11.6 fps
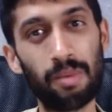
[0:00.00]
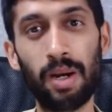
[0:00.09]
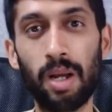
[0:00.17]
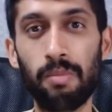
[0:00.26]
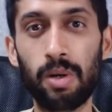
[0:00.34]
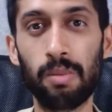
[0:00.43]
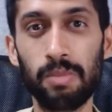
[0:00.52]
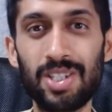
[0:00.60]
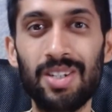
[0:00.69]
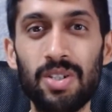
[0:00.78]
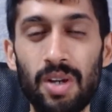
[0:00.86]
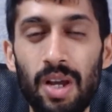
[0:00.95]
and I'm on a
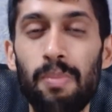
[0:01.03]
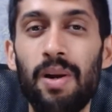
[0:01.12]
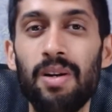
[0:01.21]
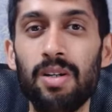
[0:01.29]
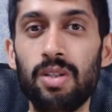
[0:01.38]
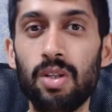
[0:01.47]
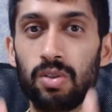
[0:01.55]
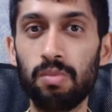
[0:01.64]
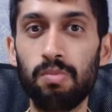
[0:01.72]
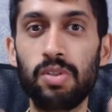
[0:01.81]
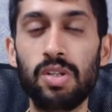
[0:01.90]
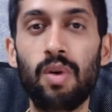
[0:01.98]
mission to help 100,000 busy